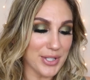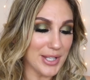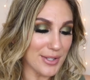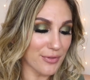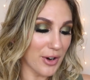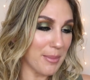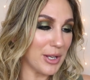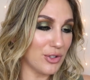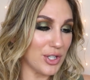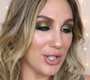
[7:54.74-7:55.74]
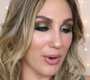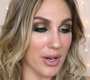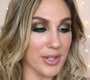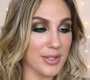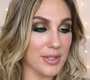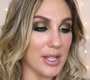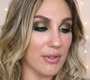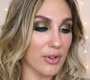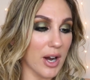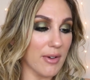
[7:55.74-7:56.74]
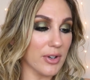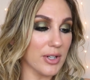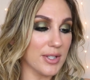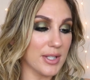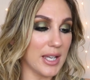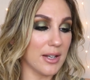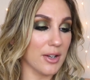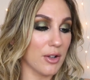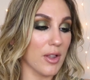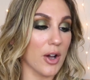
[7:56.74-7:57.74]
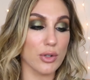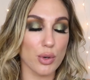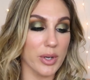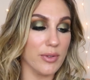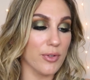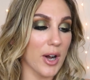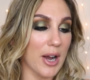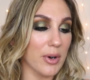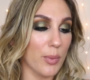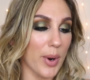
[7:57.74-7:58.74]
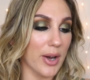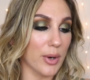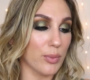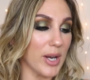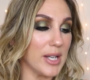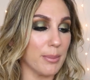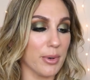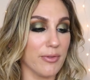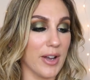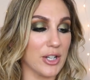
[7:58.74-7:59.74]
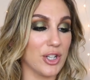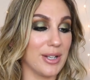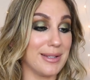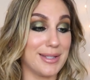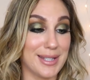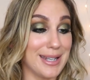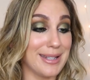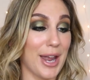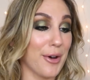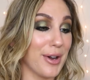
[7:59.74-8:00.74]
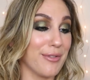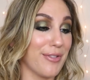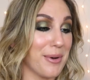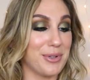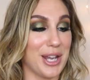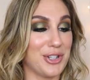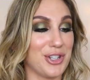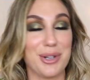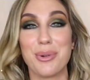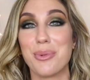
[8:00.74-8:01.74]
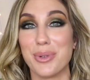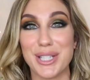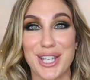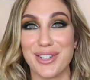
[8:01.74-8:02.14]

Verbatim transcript: This is from Dior. This is the Forever Skin Glow twenty-four hour Wear Radiant Perfection Skin Caring Foundation with